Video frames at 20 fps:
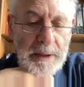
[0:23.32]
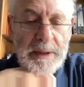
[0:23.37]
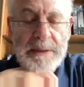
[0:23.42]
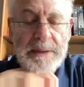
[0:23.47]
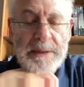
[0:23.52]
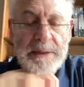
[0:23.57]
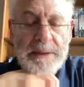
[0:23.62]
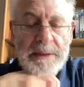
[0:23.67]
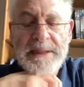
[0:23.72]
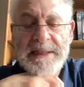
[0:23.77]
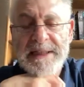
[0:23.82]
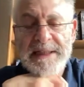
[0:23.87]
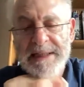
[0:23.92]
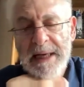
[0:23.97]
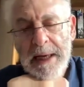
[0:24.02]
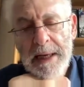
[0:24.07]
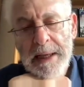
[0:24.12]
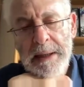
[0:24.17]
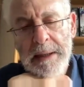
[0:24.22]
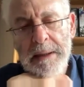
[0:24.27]
is
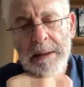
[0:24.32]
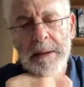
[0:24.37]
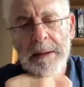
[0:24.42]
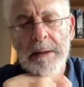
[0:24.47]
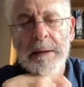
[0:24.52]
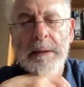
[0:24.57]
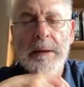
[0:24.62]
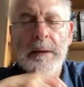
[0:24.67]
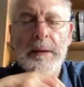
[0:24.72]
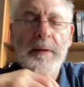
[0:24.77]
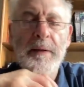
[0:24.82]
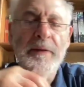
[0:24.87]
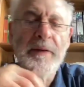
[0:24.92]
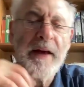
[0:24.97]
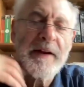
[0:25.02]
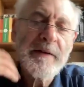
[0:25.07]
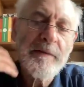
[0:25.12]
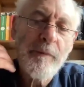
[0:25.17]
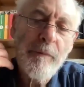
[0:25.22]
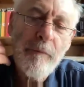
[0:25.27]
saying
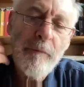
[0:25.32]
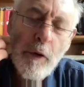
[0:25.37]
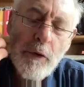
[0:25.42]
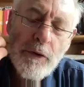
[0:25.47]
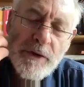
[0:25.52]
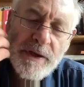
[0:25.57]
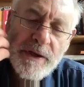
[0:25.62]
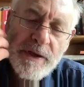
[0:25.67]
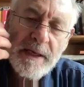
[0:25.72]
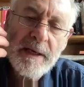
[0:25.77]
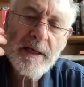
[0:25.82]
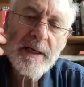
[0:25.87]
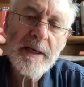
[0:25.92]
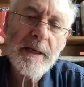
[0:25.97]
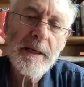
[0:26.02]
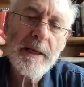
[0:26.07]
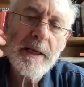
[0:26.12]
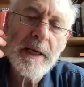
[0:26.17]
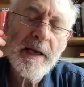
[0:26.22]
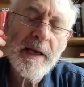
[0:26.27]
that voting,
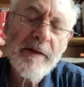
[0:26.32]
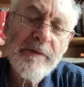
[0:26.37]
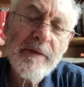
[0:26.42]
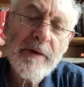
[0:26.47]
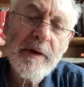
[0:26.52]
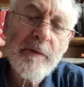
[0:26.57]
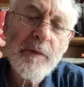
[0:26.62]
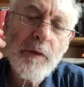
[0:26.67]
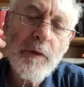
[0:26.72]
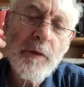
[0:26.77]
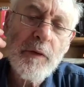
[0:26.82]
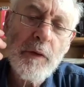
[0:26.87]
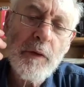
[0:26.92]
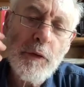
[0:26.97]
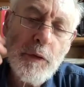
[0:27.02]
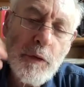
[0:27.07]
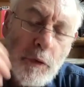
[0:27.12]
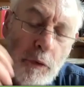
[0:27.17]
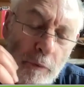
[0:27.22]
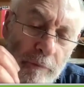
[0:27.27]
even if you
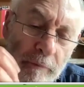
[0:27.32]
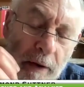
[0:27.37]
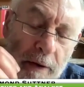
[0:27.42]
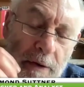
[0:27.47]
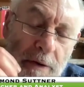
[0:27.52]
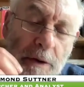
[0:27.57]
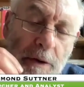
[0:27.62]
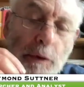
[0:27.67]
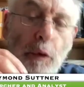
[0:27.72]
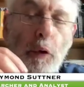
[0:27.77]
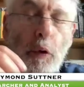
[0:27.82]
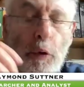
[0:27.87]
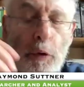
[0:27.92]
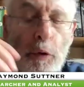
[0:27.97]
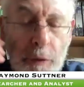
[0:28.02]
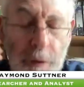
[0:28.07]
do vote or you